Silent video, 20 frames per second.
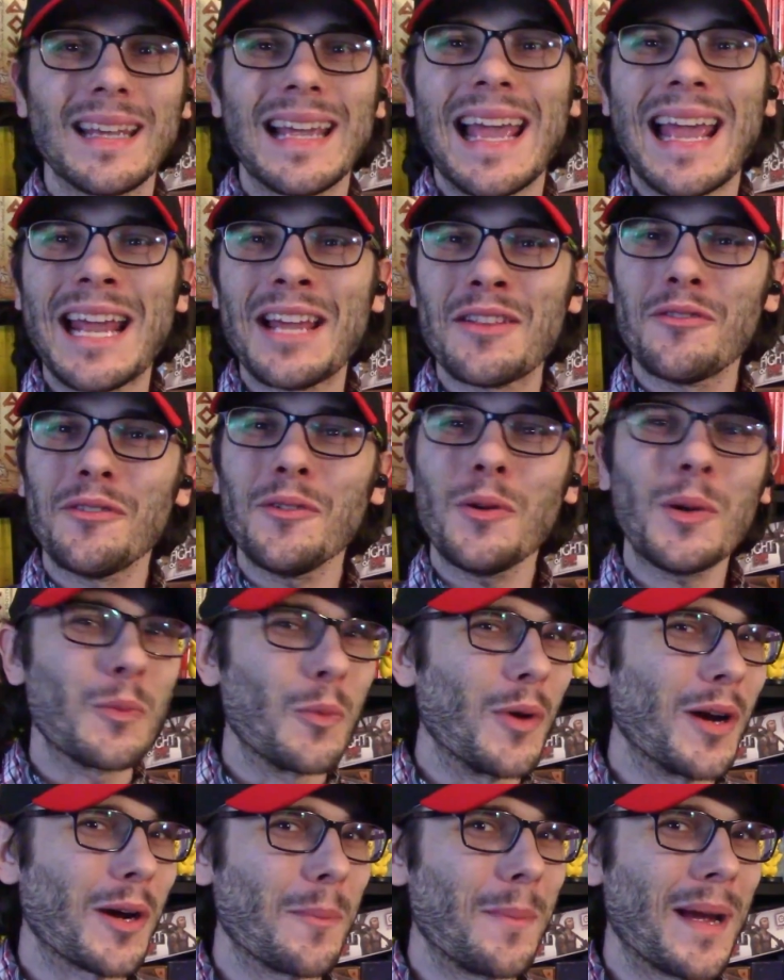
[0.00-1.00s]
Hey there everyone,
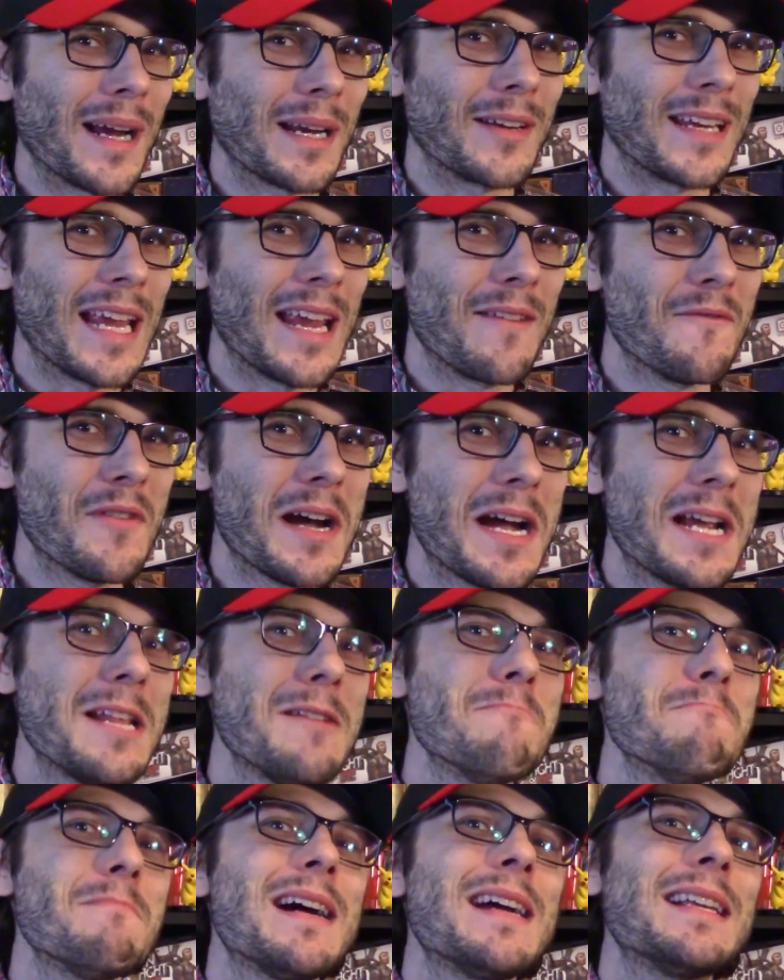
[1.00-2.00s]
welcome back to Game
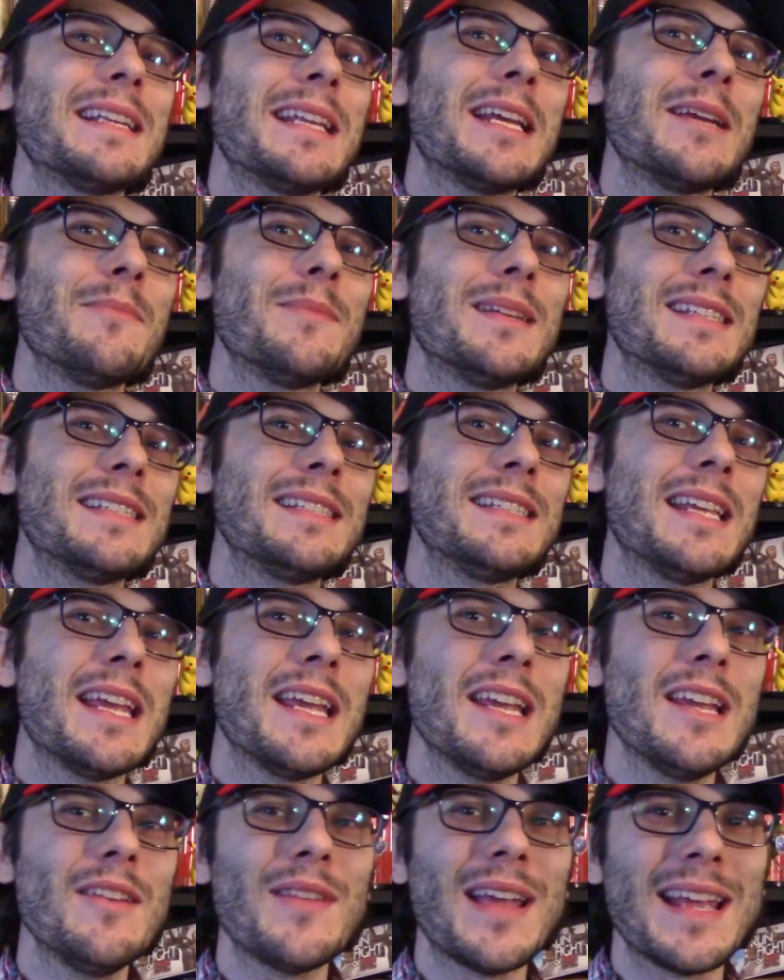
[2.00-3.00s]
Binding. My name is
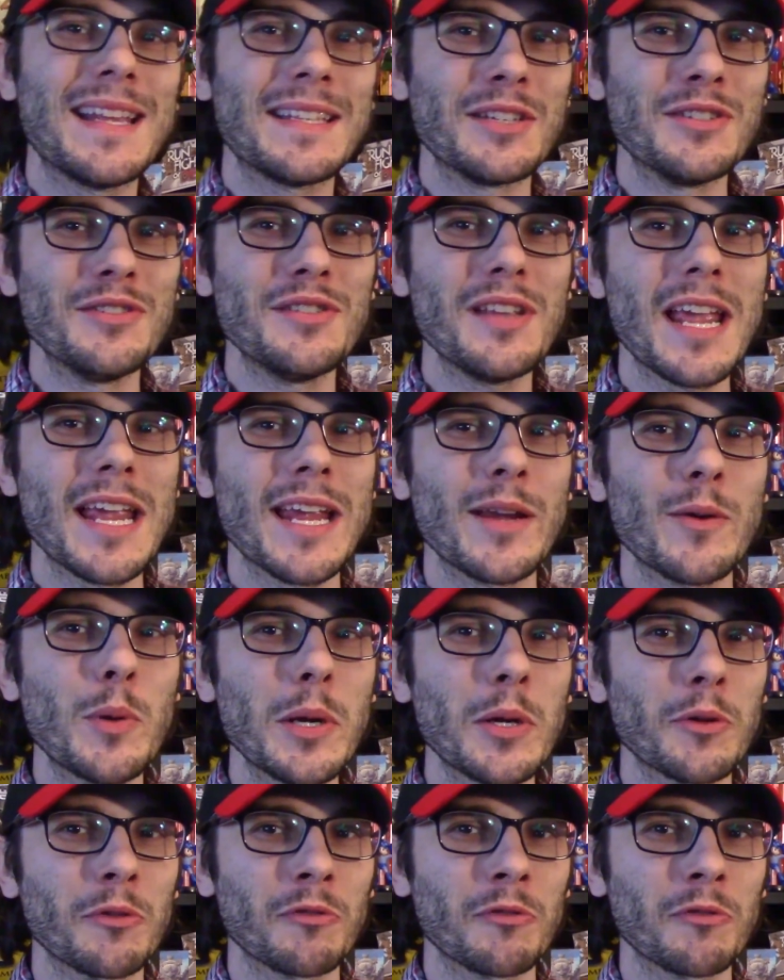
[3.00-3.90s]
Dave, and today we are